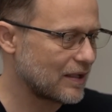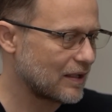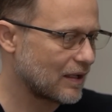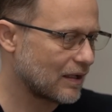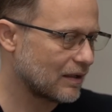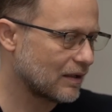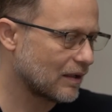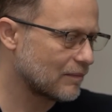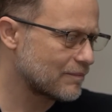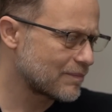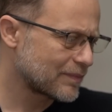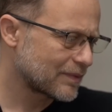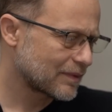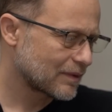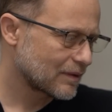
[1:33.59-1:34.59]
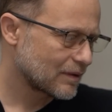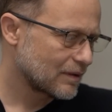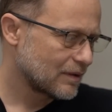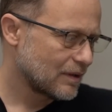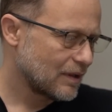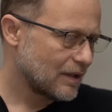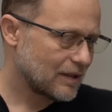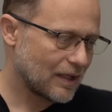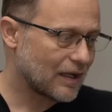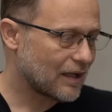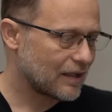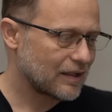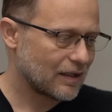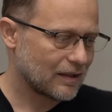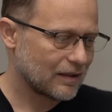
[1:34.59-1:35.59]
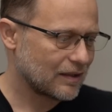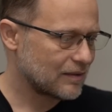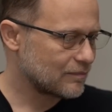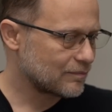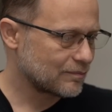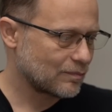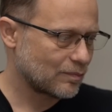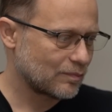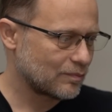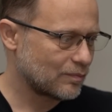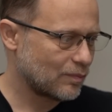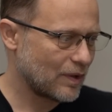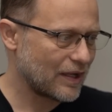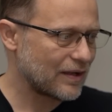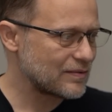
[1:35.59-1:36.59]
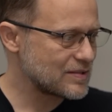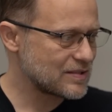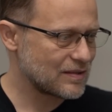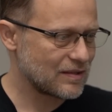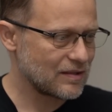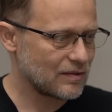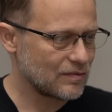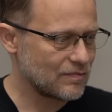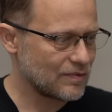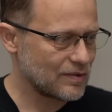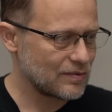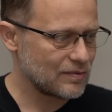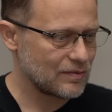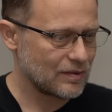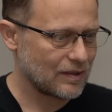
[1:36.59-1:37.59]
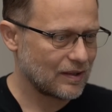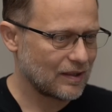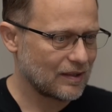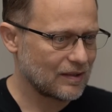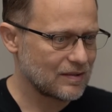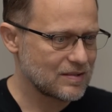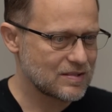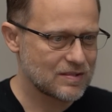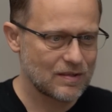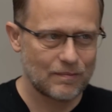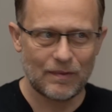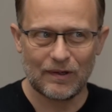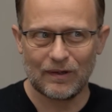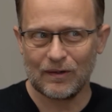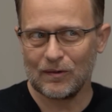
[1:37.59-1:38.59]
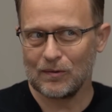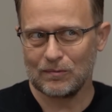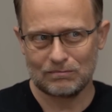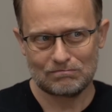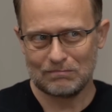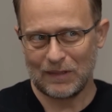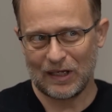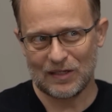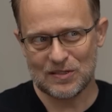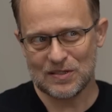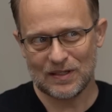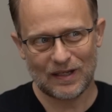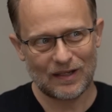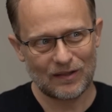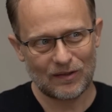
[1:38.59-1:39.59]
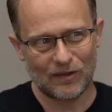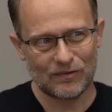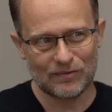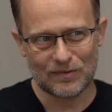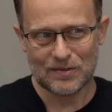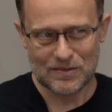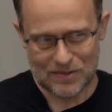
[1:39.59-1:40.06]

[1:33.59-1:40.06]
And I went out, did the interview, and somehow managed to get an offer.